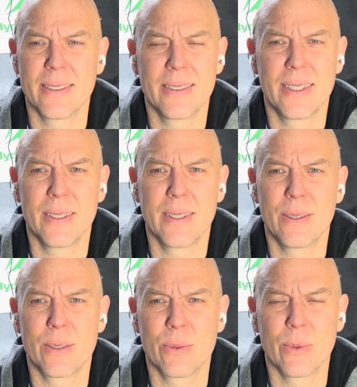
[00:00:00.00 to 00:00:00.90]

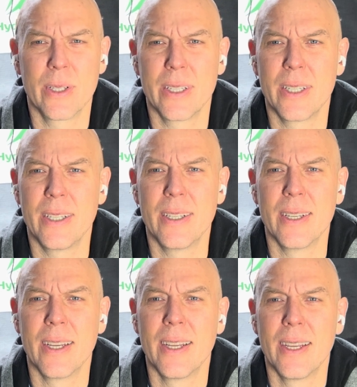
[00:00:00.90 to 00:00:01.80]
it's really
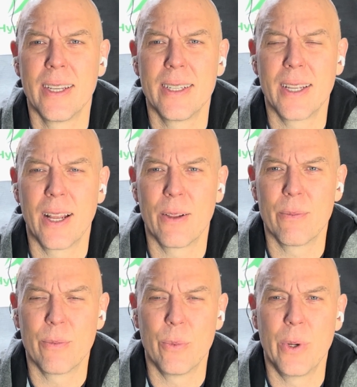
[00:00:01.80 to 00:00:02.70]

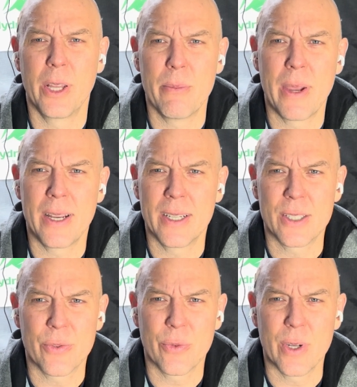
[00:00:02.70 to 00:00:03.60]
maintenance
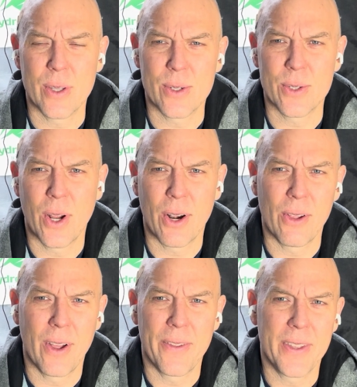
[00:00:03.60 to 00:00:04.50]
free. There's not a
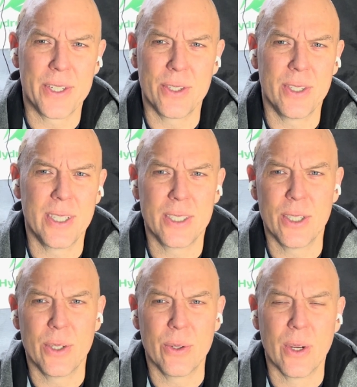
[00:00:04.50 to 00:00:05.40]
lot that you need to
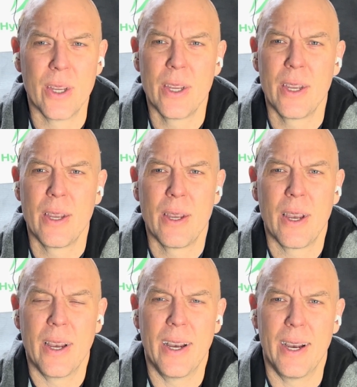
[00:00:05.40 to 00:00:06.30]
do.
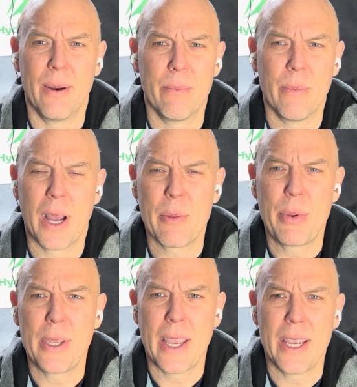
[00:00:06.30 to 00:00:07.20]
My
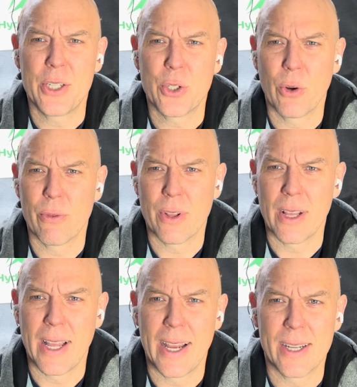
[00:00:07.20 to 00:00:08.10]
pH over the
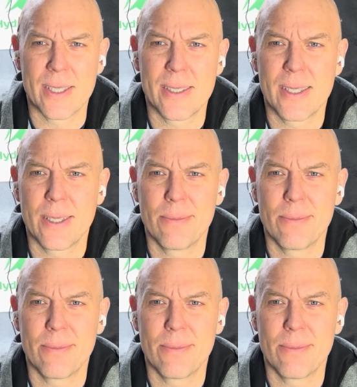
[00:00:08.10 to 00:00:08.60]
last